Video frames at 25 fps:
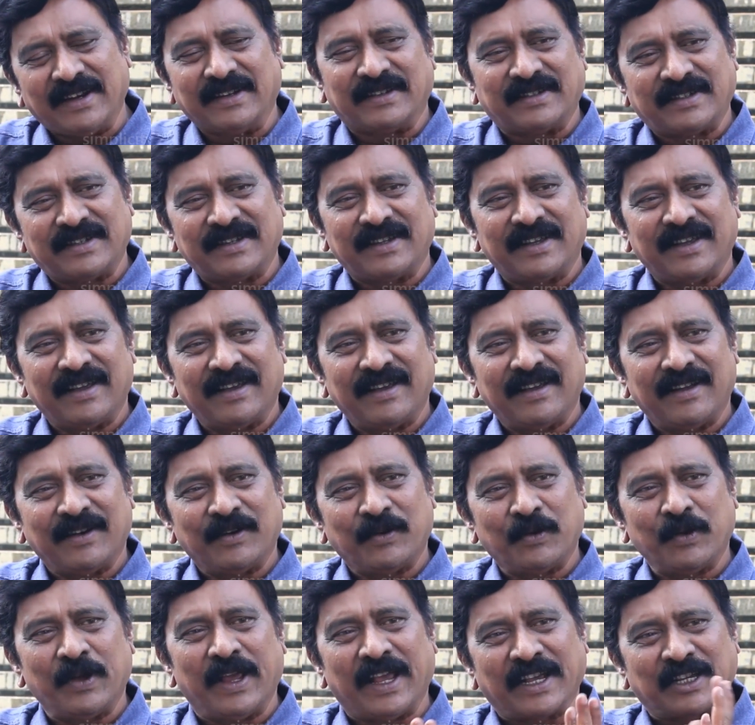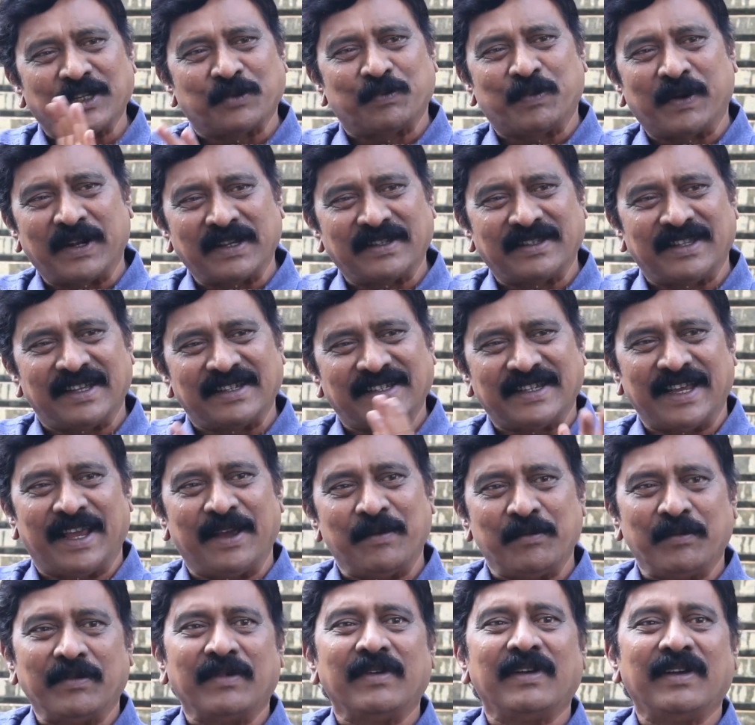else to express the
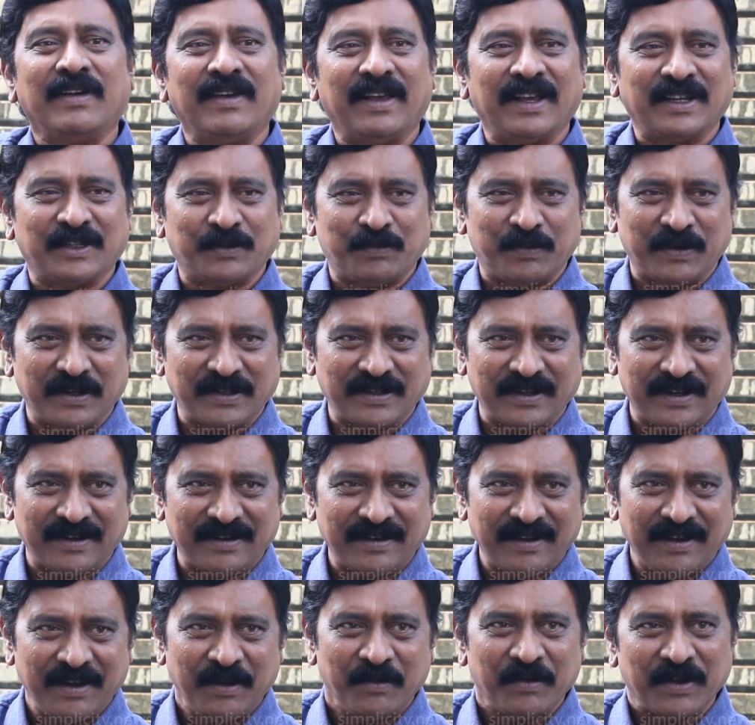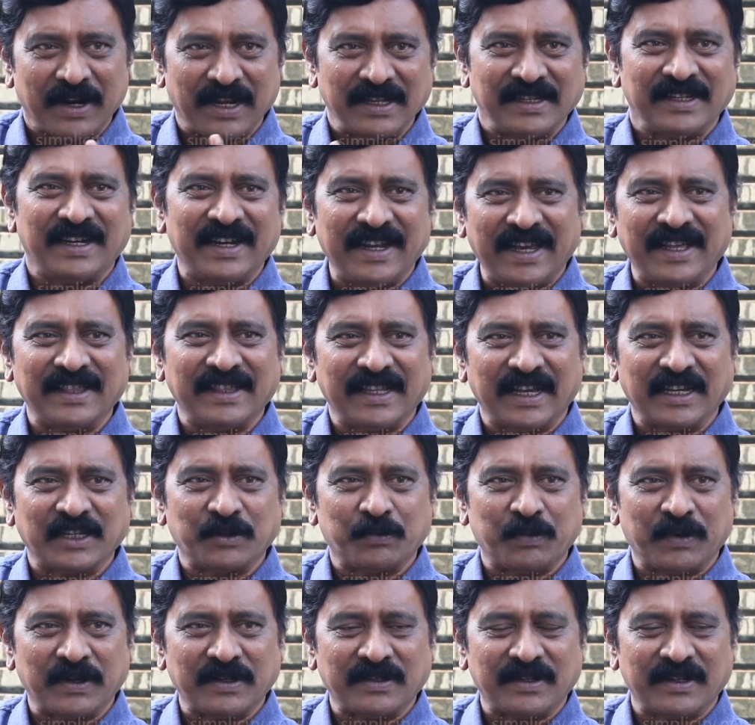same expression. For Rajinikanth
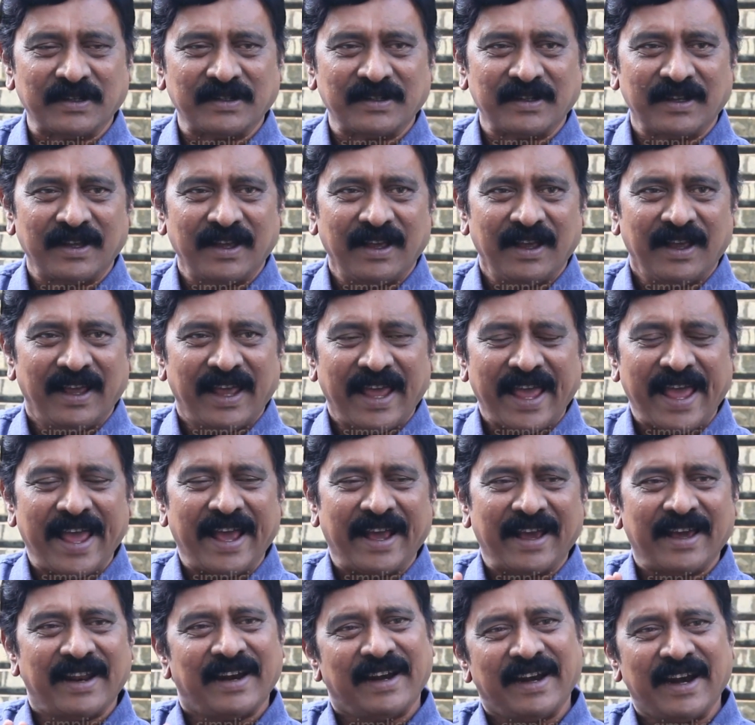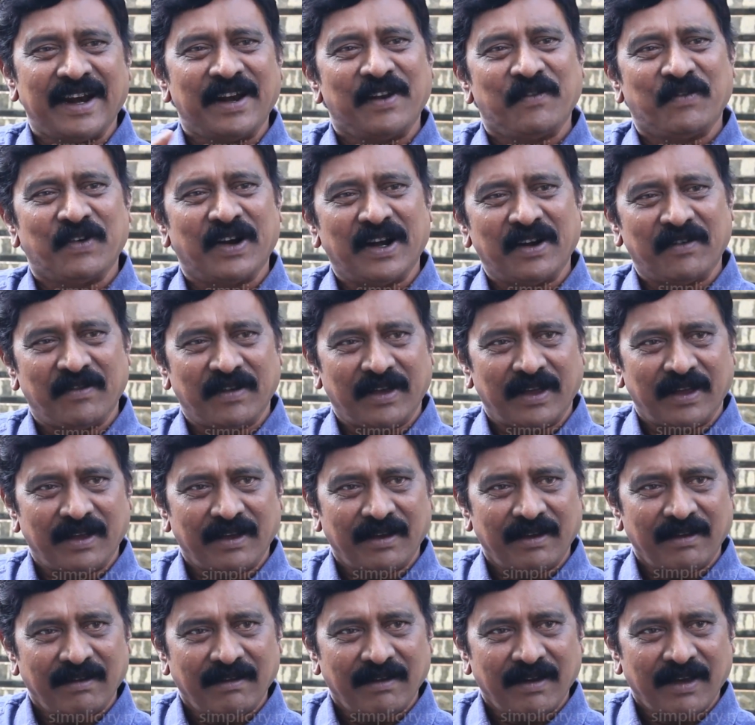expresses anger in a different way.
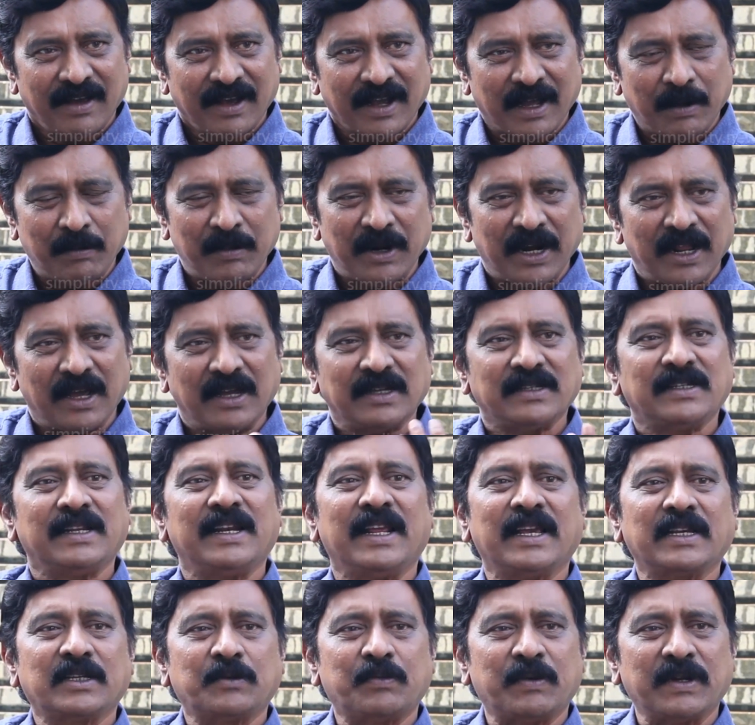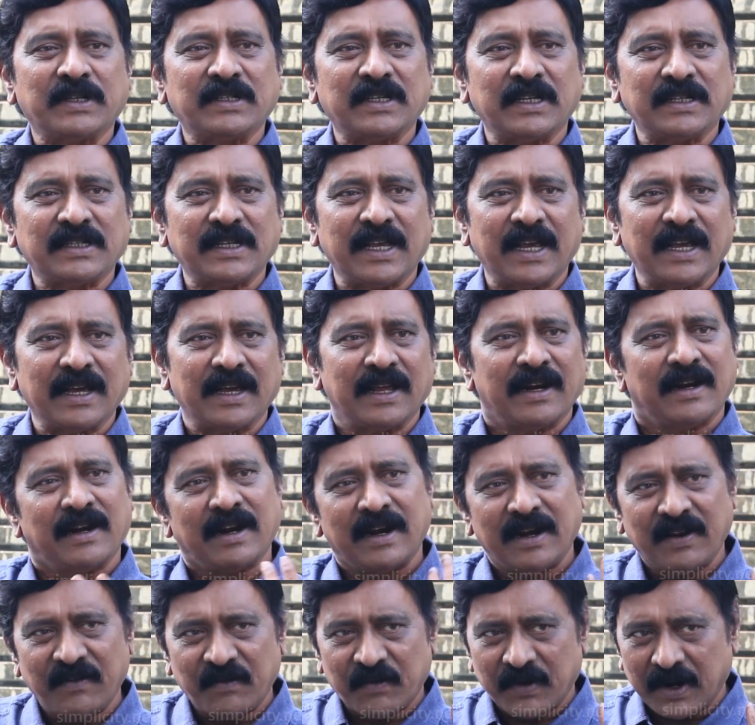Kamal Haasan expresses anger in
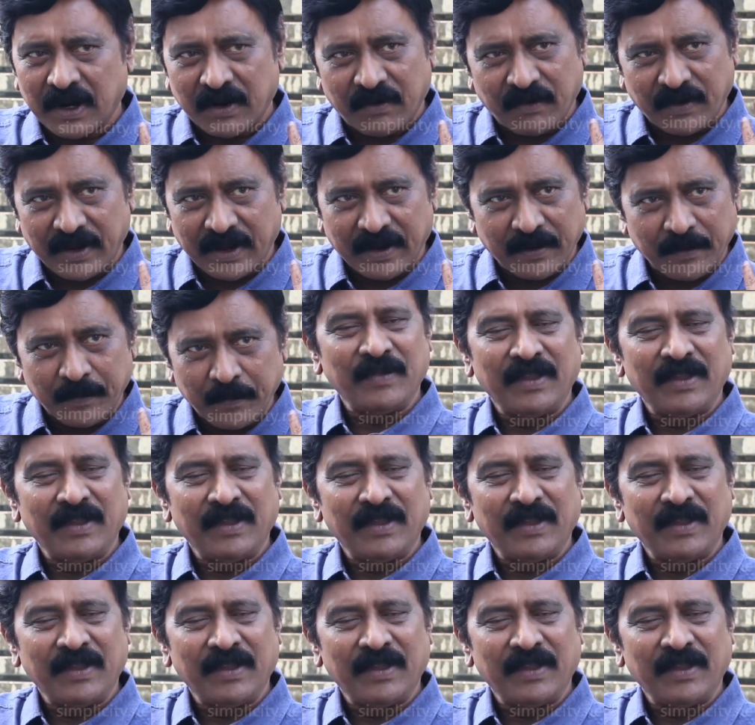a different way.